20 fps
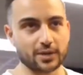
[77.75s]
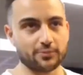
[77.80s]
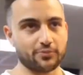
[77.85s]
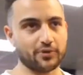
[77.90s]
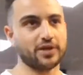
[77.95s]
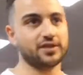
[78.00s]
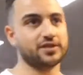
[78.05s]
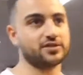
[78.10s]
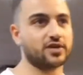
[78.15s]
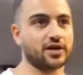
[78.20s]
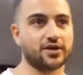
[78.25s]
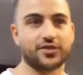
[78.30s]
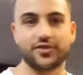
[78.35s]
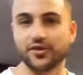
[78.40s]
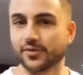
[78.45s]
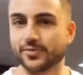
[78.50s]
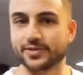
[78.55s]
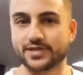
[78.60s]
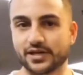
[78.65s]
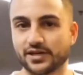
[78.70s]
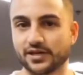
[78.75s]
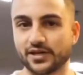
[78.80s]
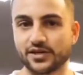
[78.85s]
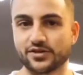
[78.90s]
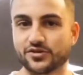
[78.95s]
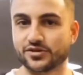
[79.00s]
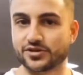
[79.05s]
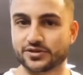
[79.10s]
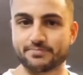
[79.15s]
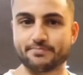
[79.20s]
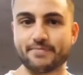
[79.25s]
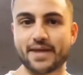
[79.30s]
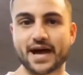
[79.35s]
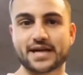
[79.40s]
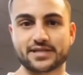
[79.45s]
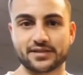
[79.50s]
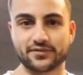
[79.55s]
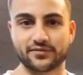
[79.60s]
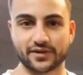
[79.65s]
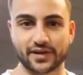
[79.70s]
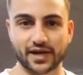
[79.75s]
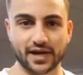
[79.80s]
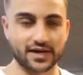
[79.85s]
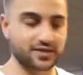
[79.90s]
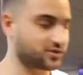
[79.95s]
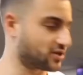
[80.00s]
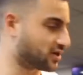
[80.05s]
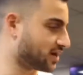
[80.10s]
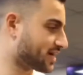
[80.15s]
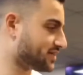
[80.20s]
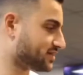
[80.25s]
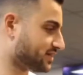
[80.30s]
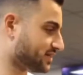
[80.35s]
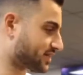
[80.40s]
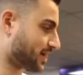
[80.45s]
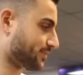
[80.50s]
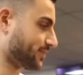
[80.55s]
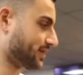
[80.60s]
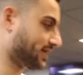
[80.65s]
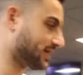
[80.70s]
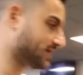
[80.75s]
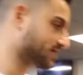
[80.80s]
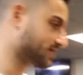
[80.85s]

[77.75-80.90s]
Breathing is like 30% of your injury, it's massive, okay? So as he's coming here,